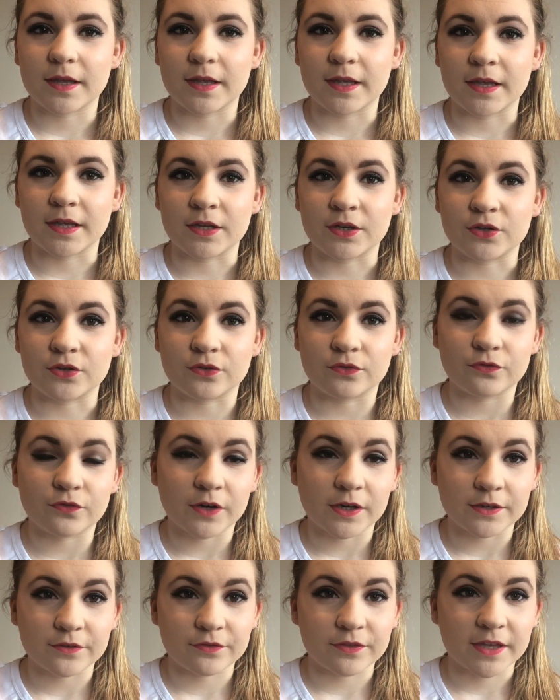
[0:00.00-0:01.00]
in
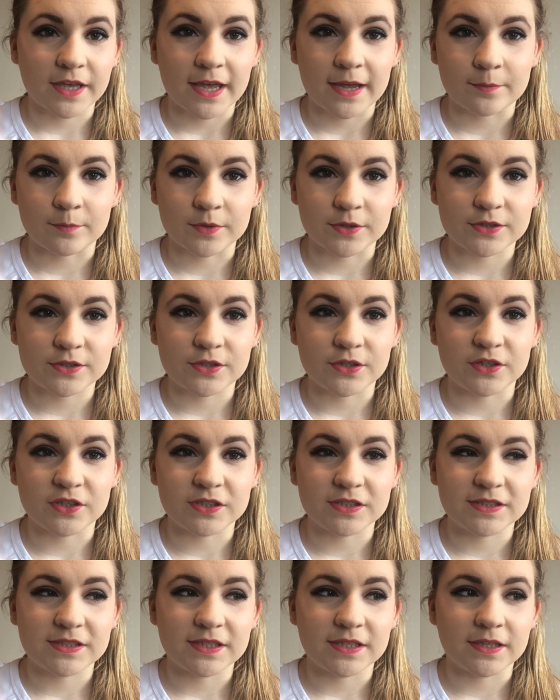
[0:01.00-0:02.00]
front of the camera so you can
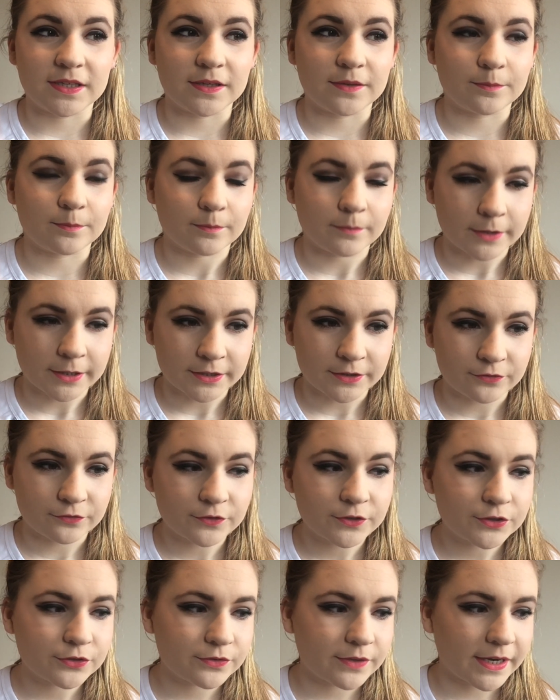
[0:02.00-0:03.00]
see my
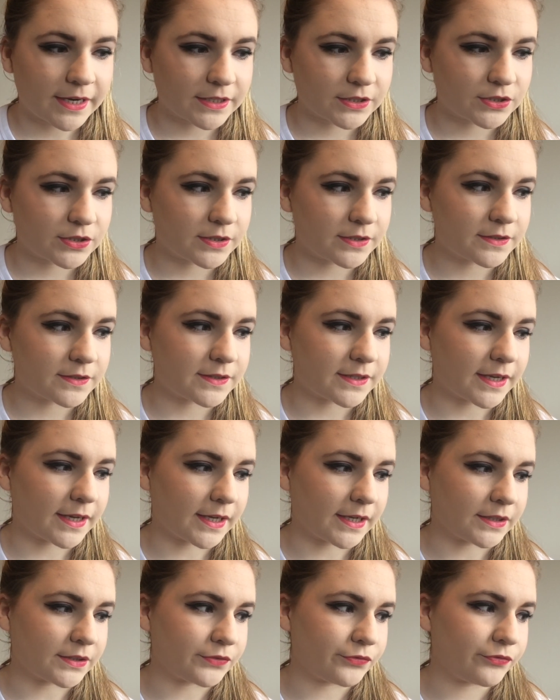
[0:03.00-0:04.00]
first reactions
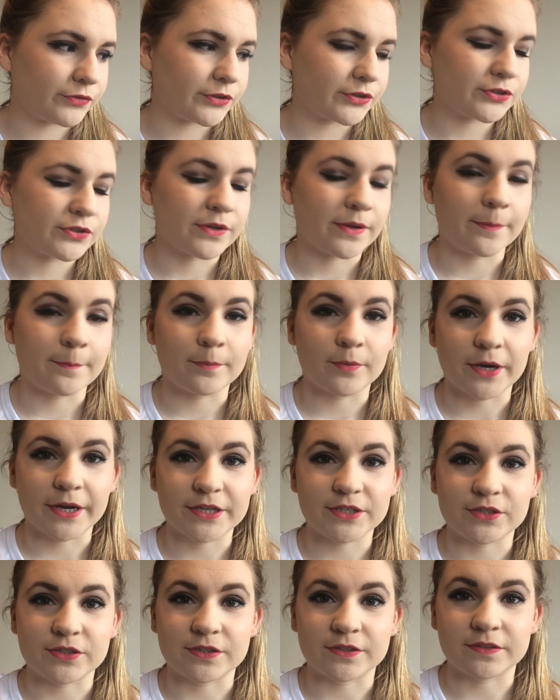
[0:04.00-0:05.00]
and first
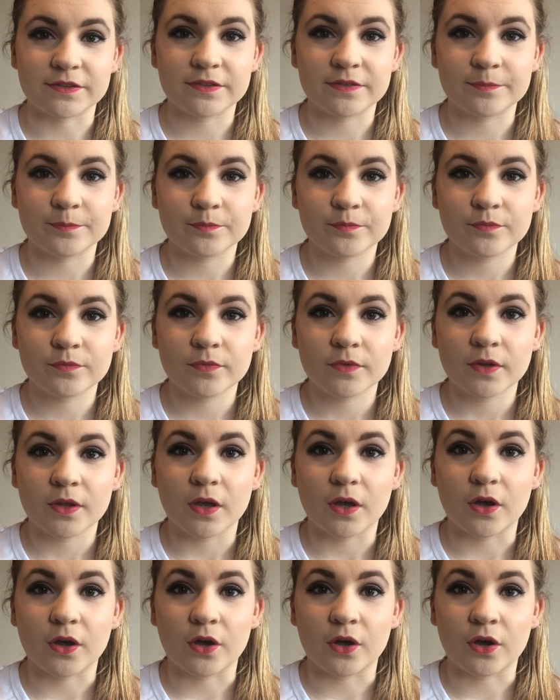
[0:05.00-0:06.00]
impressions
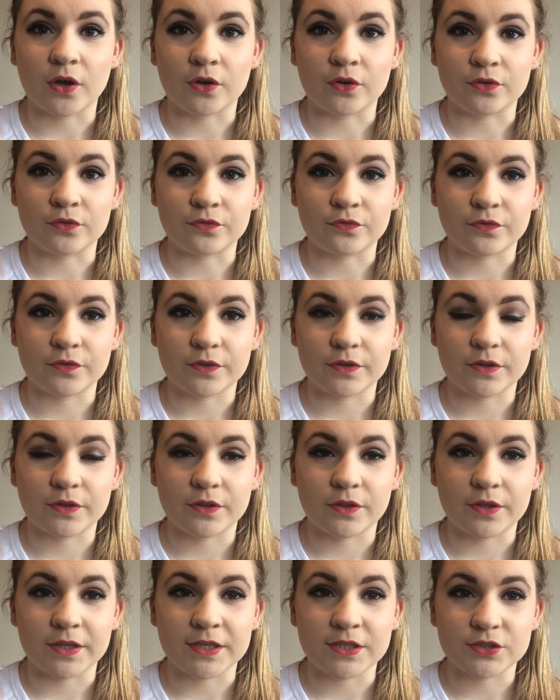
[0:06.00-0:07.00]
of
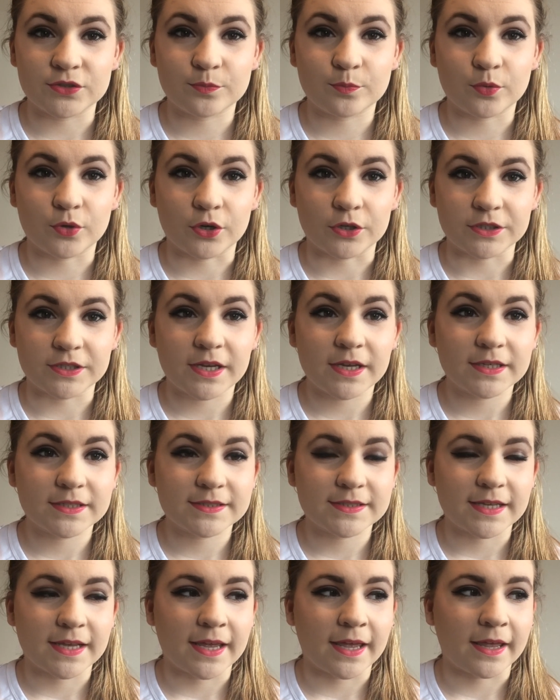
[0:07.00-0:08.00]
each
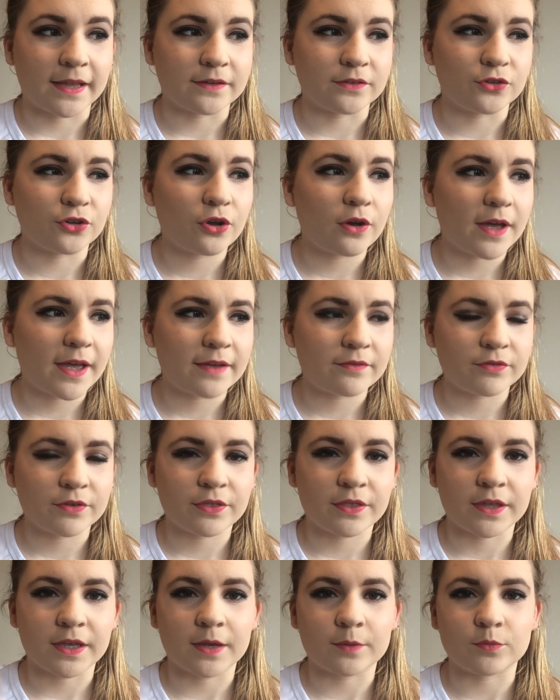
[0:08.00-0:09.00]
product. And not
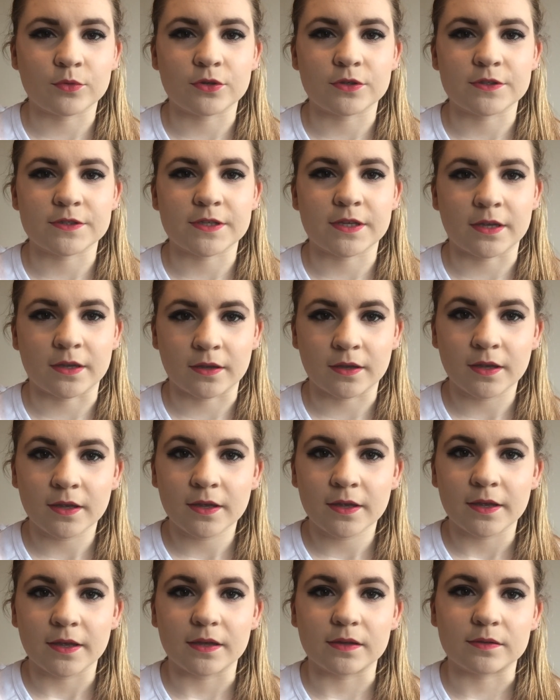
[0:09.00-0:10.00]
everything I'm using
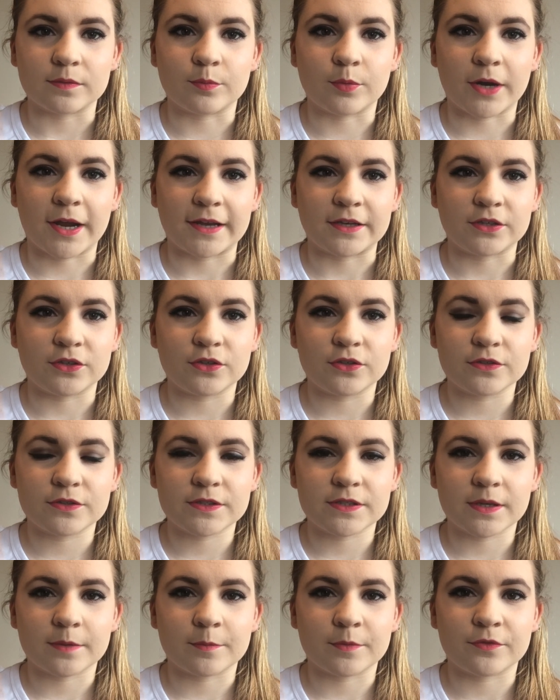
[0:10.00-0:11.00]
is brand new.
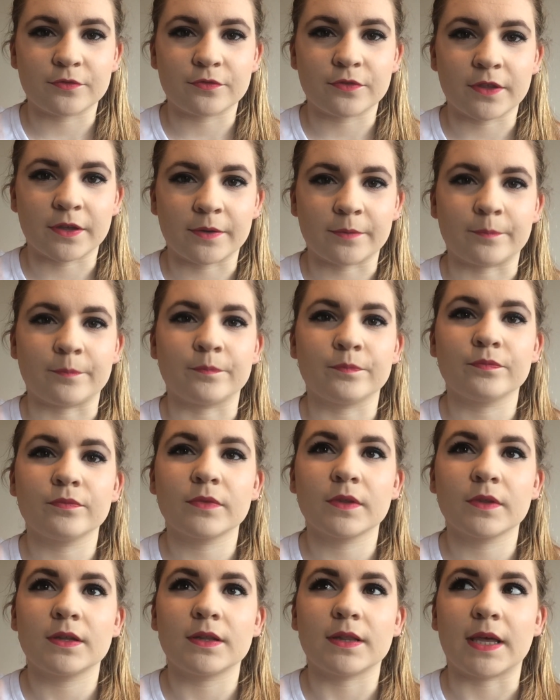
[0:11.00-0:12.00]
Some of them,
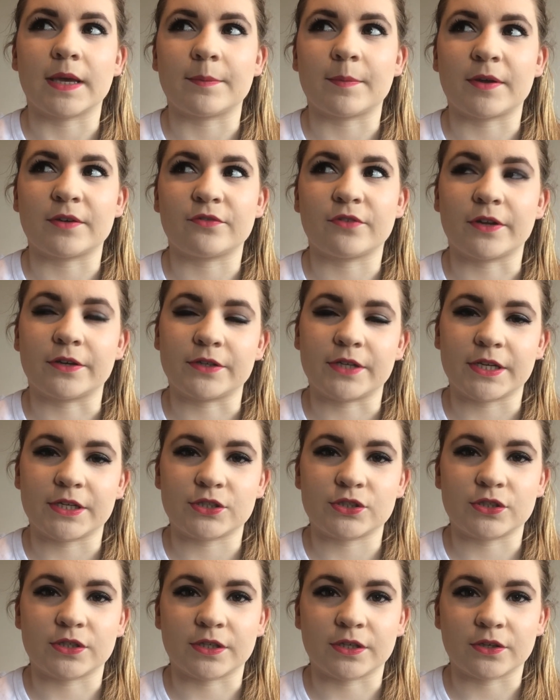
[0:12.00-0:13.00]
like my
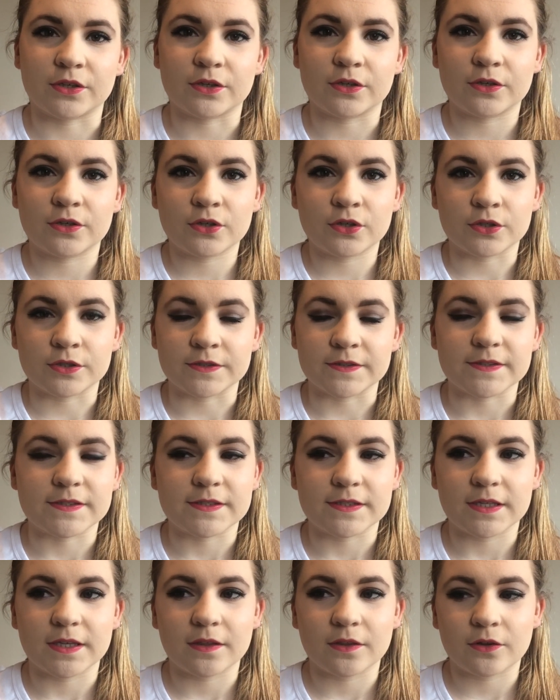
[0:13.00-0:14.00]
foundation and
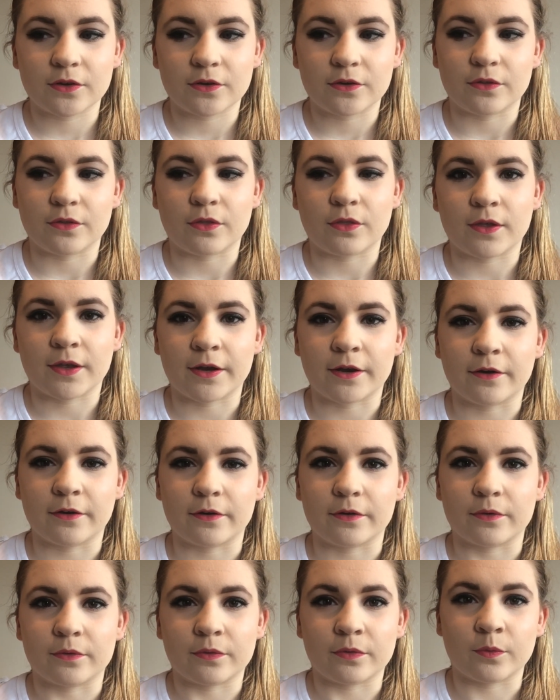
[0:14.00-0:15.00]
concealer,
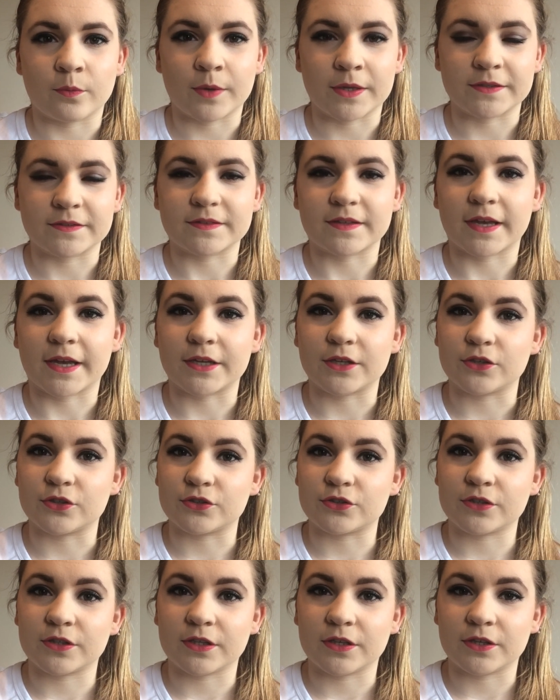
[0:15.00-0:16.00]
they're the ones that I
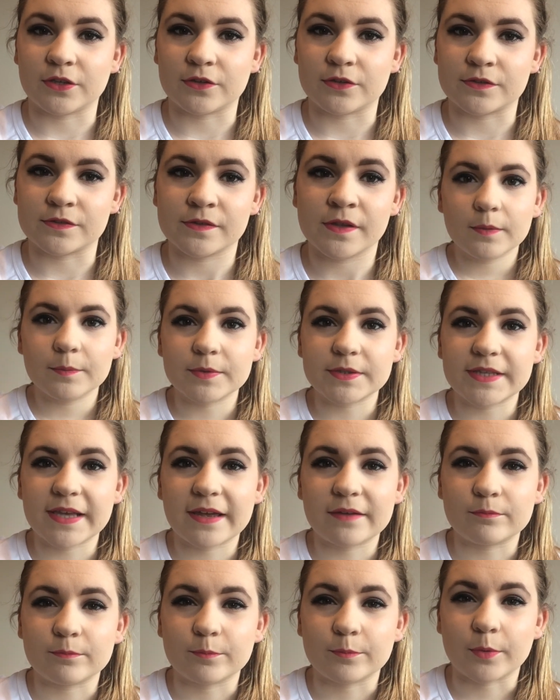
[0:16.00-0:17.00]
usually use because I
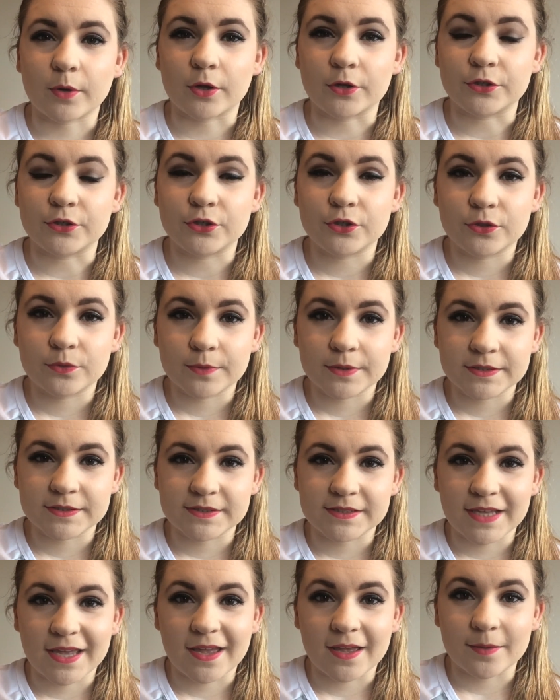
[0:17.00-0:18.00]
haven't bought new
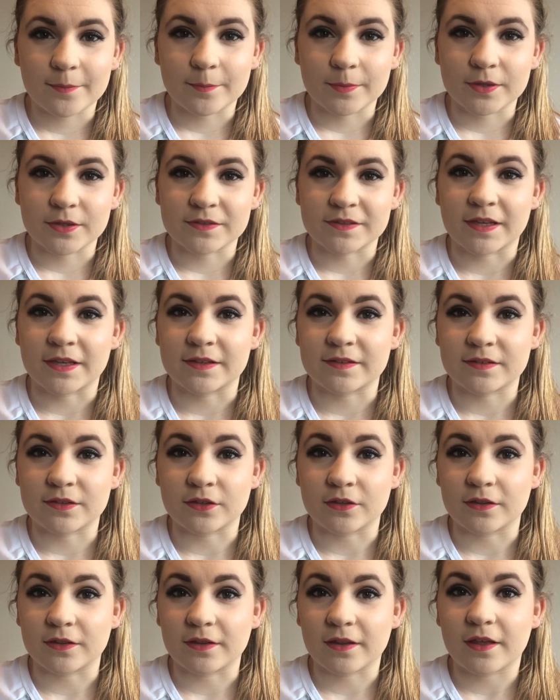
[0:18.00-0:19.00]
ones yet because I
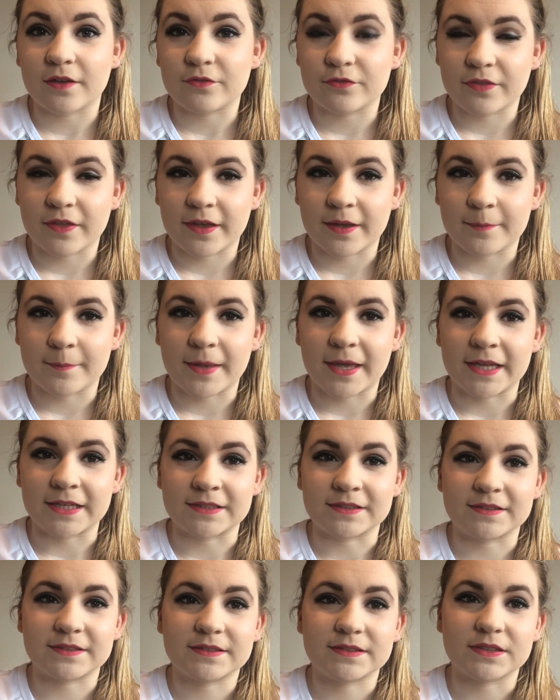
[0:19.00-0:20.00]
still love them
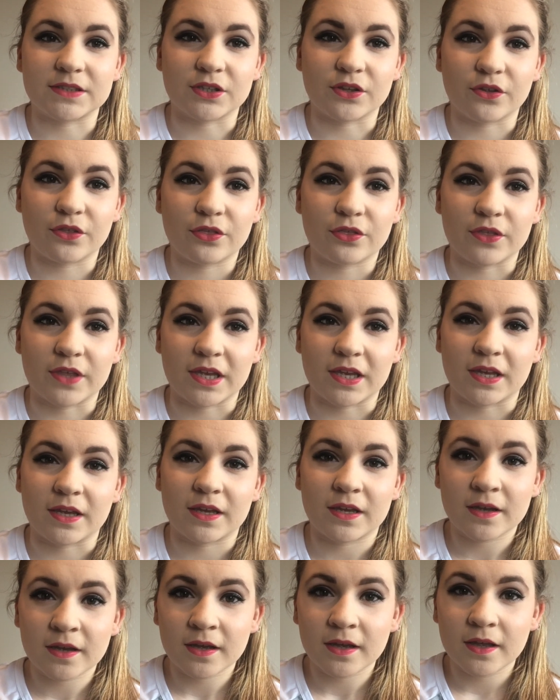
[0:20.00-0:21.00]
and still
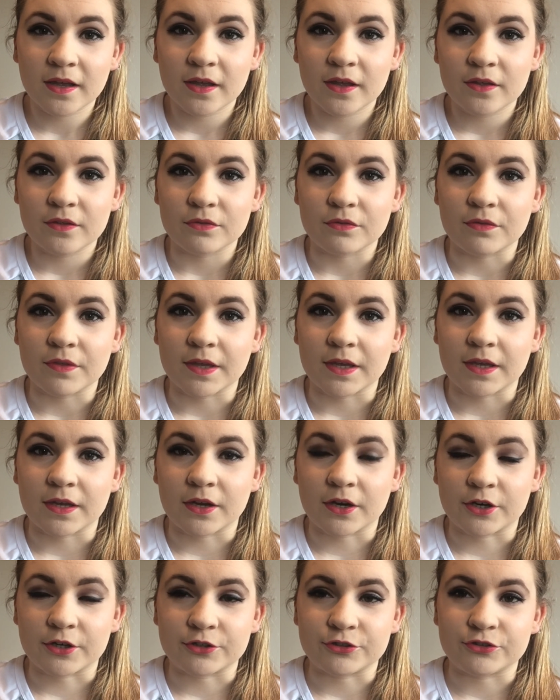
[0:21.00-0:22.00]
think
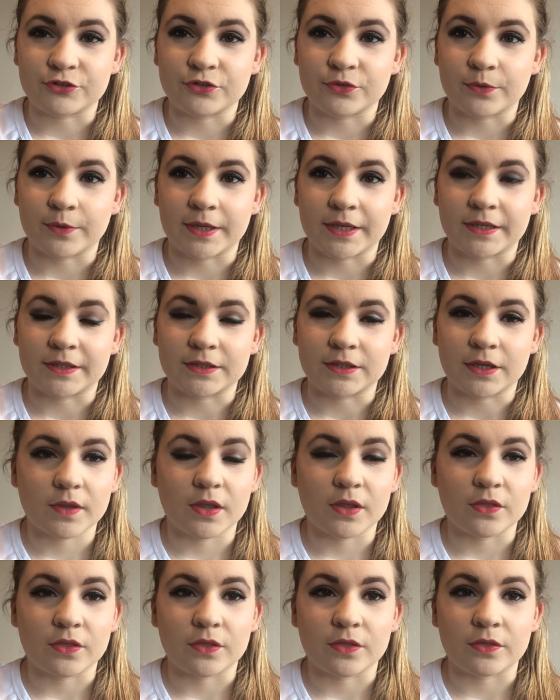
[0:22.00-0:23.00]
they are doing
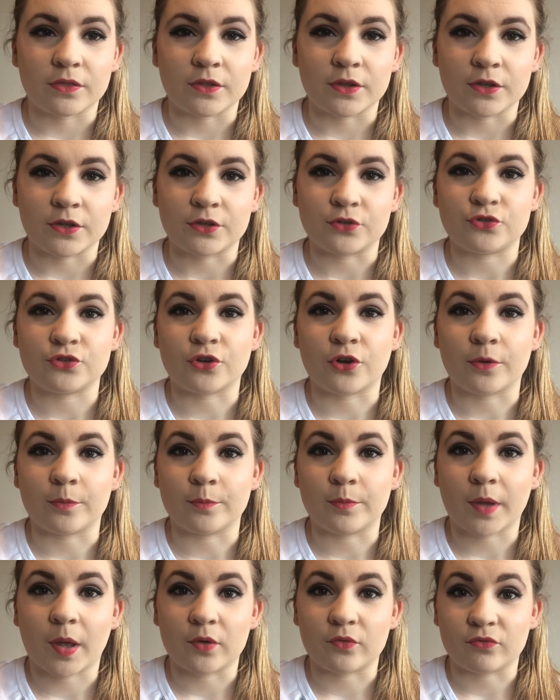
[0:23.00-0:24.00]
the
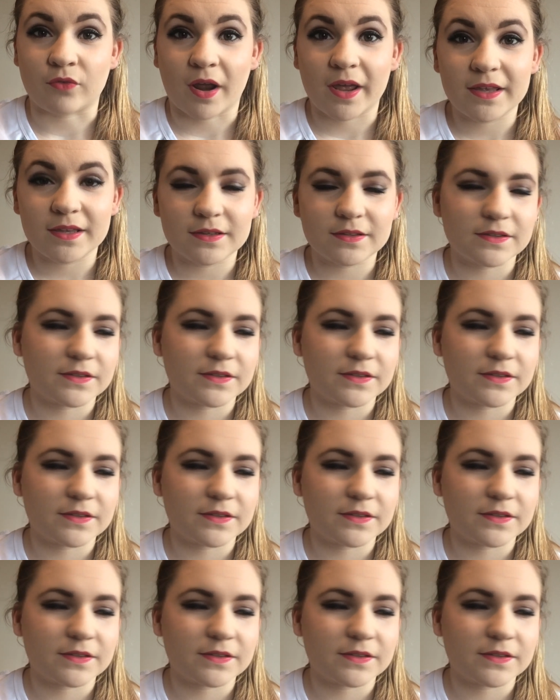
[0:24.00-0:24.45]
job right.